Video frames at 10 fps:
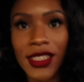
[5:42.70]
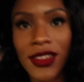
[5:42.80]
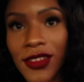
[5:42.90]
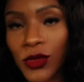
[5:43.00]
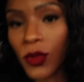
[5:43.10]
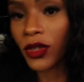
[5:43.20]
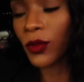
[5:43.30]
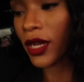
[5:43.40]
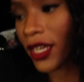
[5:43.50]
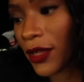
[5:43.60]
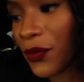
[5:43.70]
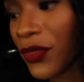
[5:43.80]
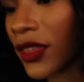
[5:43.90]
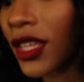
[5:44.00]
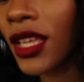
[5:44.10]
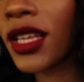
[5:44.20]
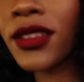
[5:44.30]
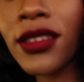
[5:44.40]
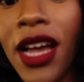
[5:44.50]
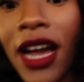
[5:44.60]
this is one way is
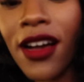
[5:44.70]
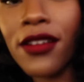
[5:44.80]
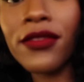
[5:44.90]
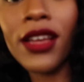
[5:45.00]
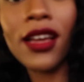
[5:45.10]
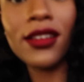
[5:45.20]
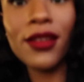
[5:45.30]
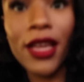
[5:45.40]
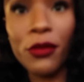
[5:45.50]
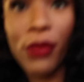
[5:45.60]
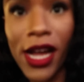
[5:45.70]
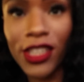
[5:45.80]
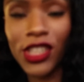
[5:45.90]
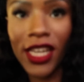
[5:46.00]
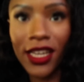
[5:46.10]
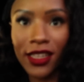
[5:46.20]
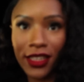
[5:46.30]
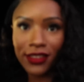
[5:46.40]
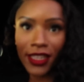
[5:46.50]
to have and a batch editing